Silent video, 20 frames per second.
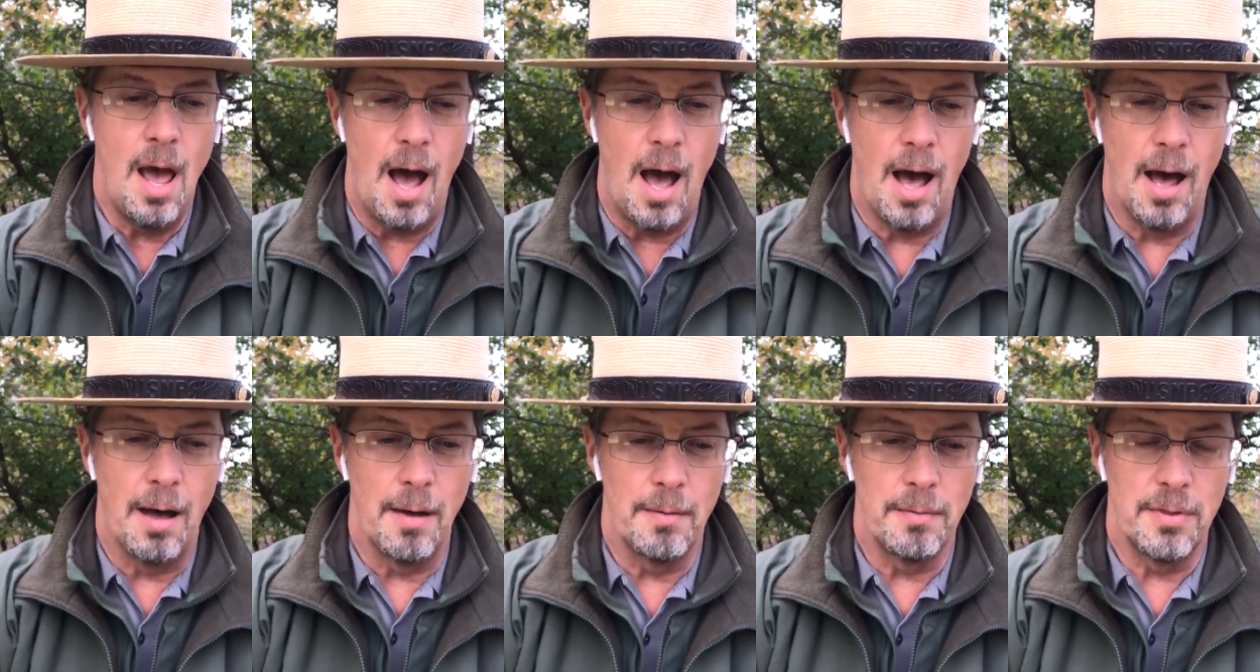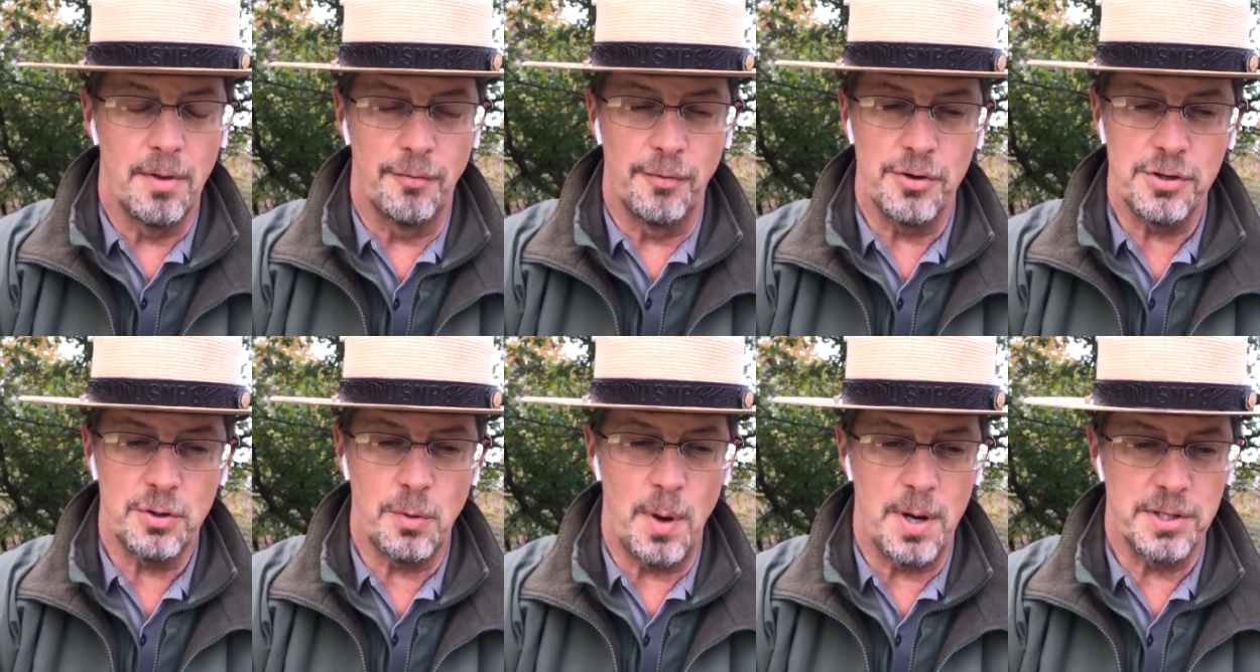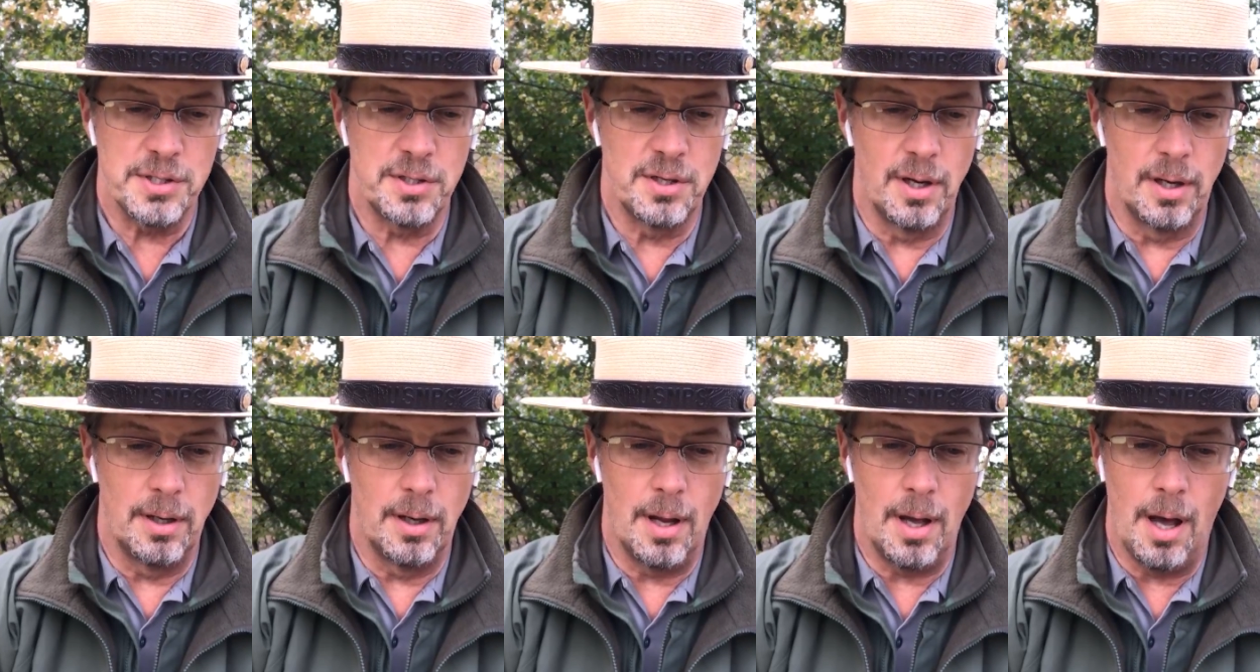The first
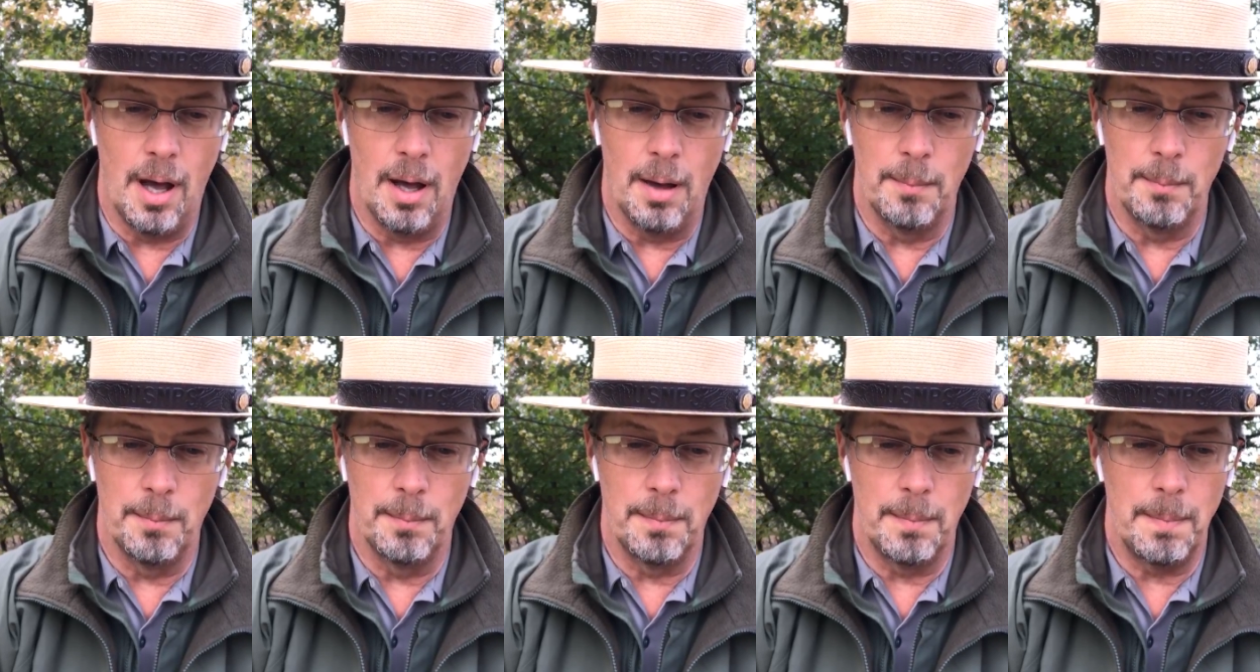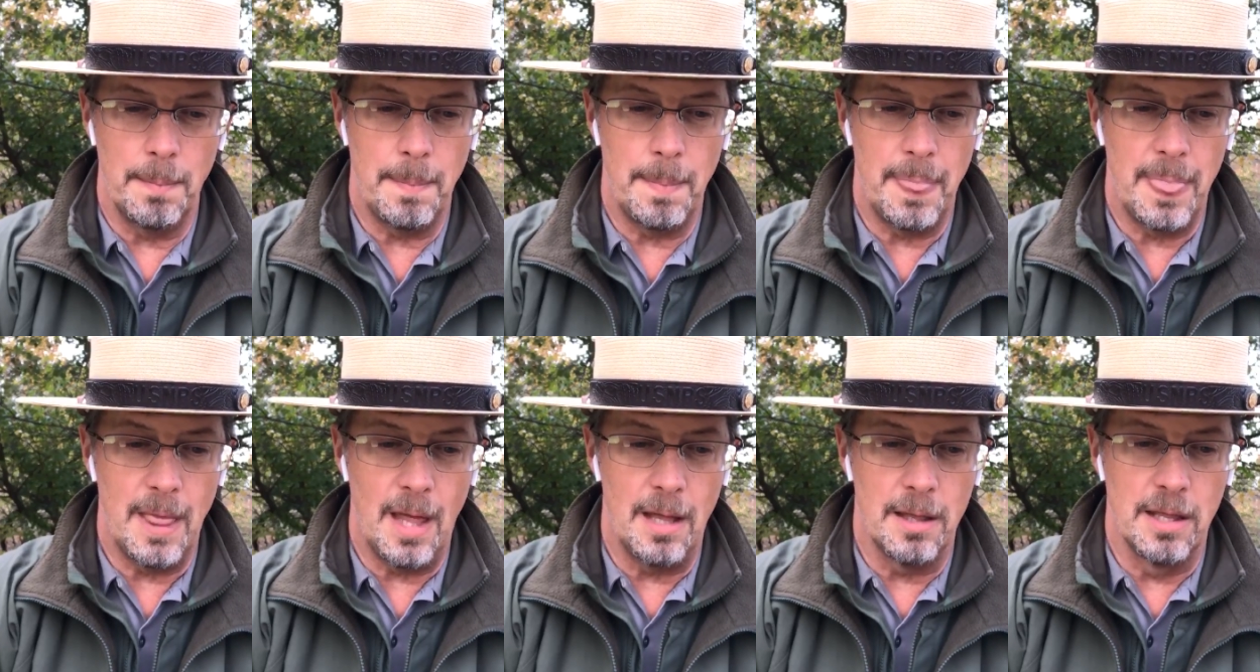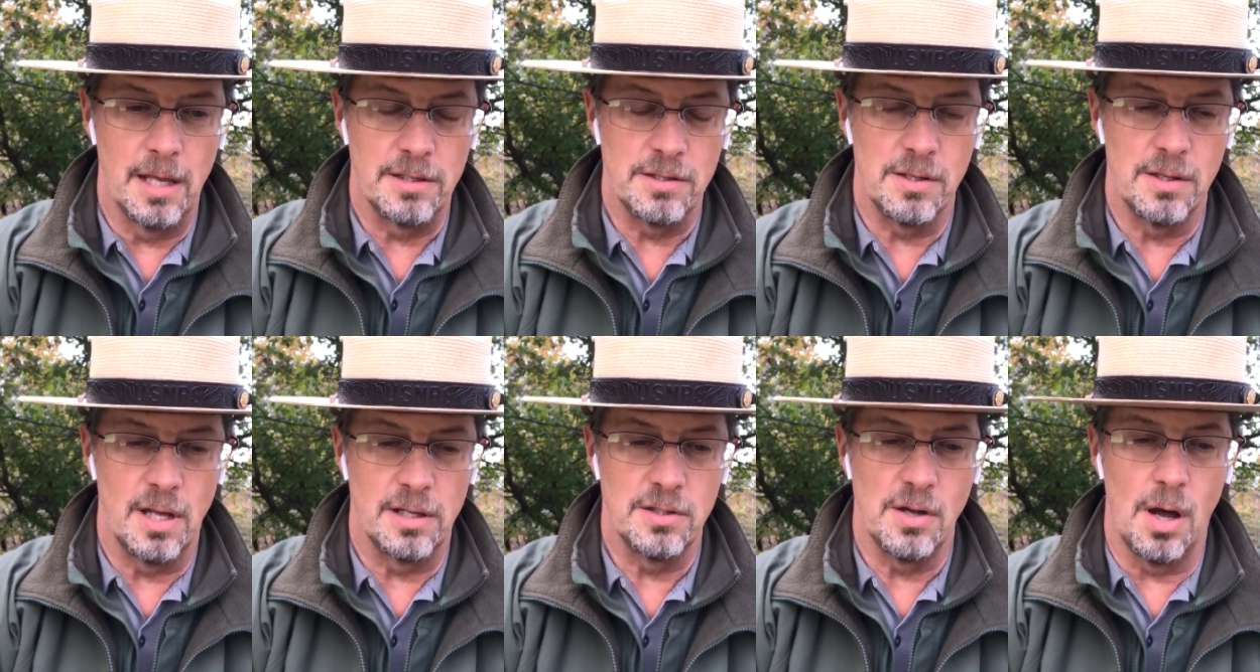question
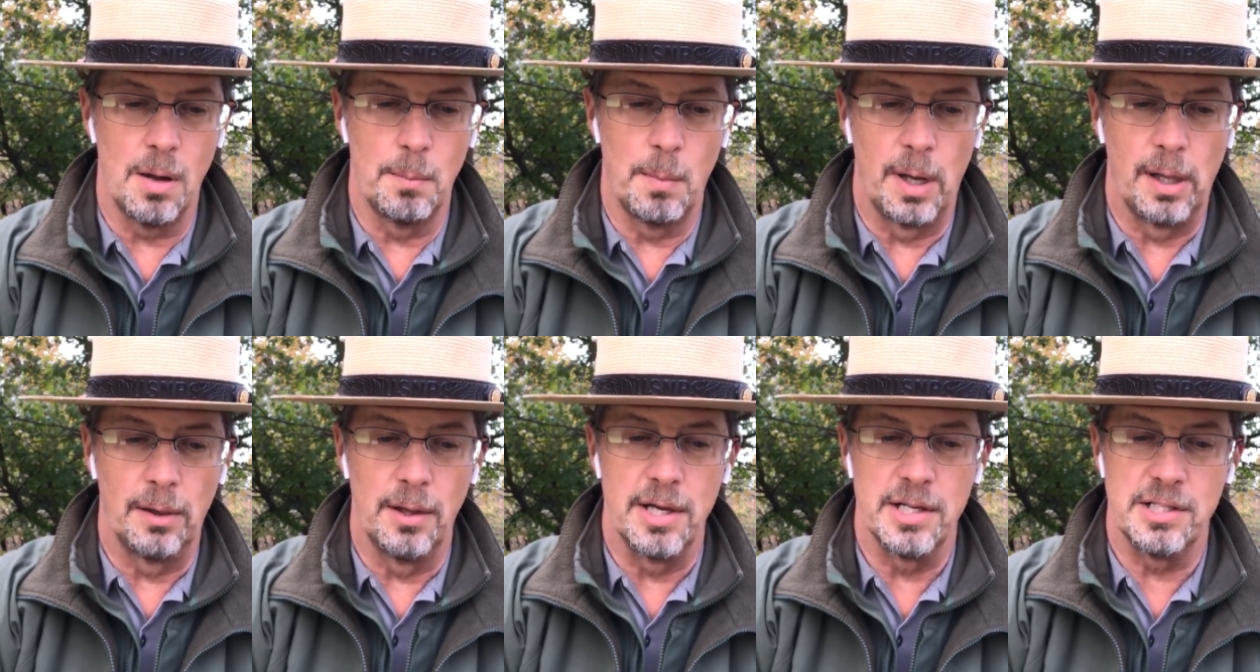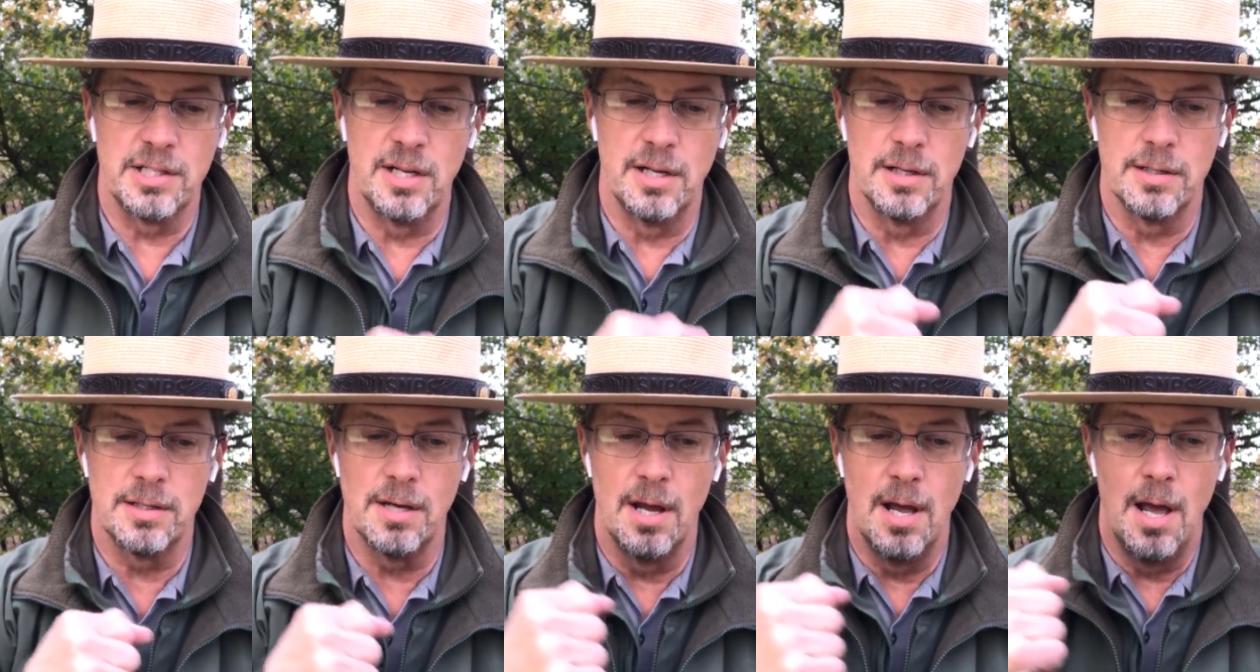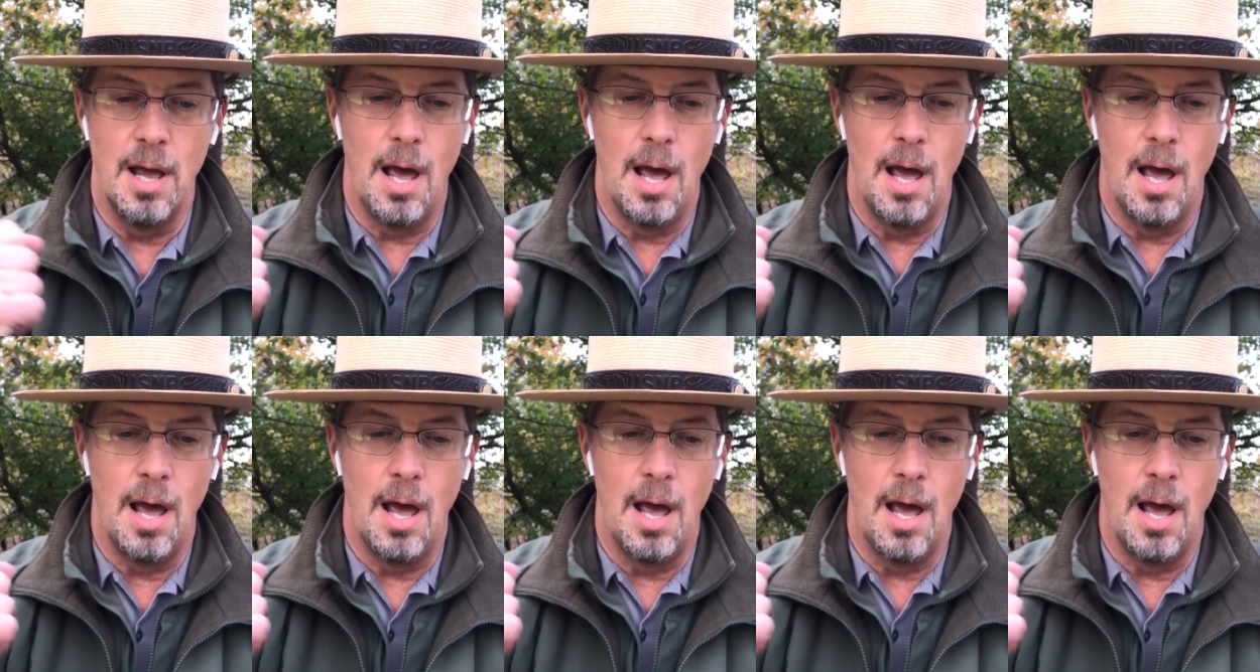that's on my list is,